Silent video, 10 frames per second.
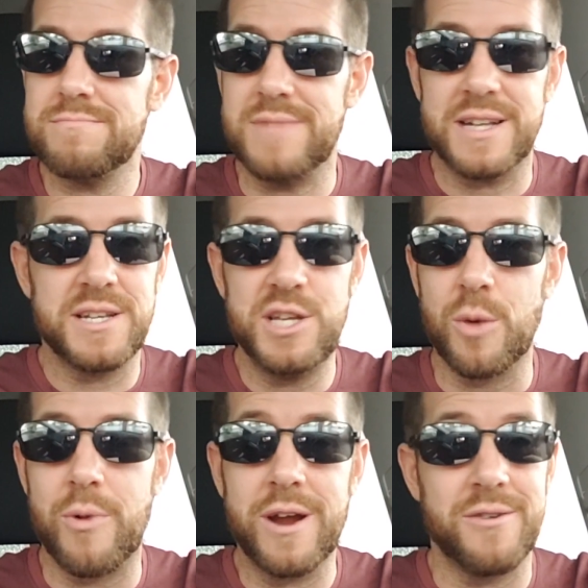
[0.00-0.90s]
That's a
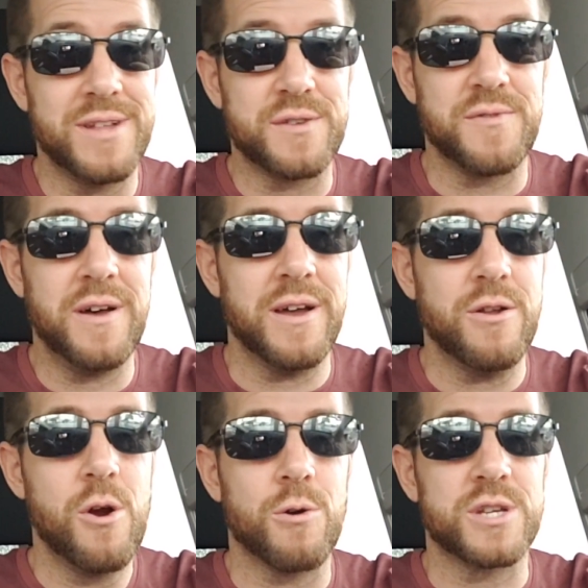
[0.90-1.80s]
deal breaker, and that's fine.
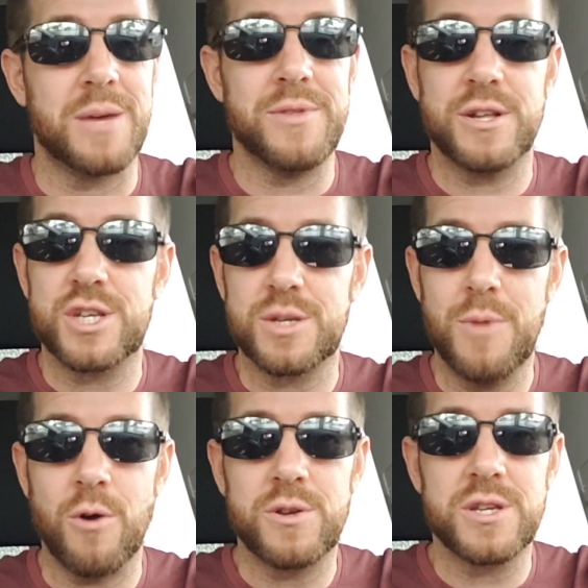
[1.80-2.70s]
Or someone that
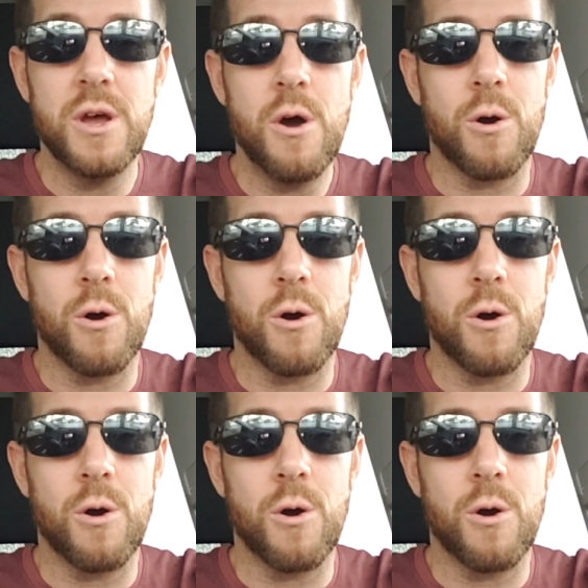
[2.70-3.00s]
smokes.